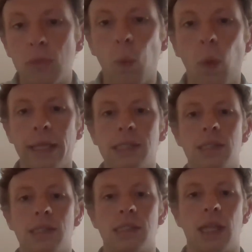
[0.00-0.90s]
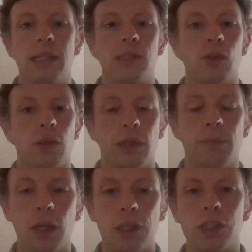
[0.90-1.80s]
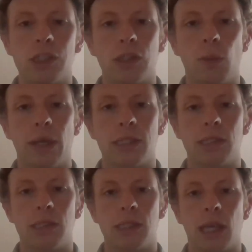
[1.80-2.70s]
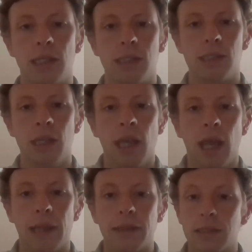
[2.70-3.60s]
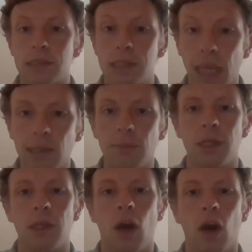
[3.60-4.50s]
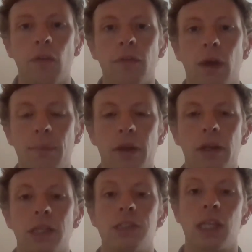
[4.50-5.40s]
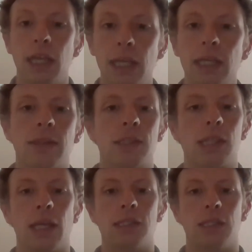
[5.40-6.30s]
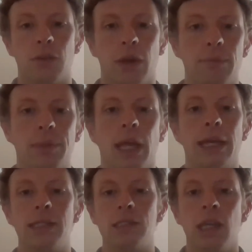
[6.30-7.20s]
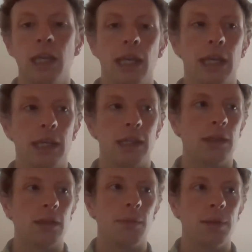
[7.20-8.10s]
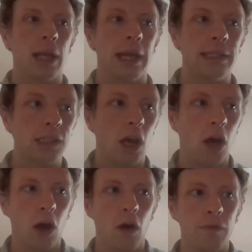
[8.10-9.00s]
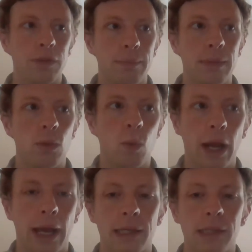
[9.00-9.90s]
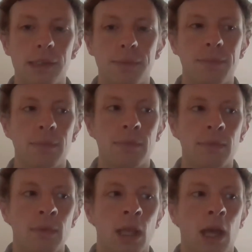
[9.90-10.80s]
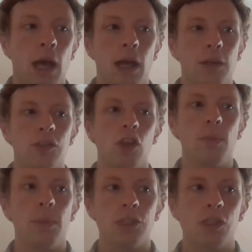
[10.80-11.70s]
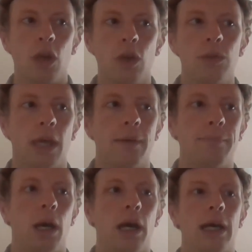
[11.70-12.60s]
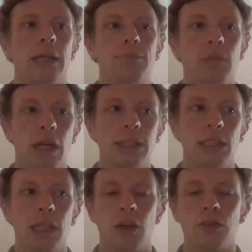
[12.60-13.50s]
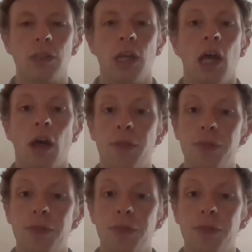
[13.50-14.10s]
the Western states, or the emergence of the Western states, and the settlement of Americans in the states in the Great Plains, in the plains of the Midwest. So much so that by 1900, a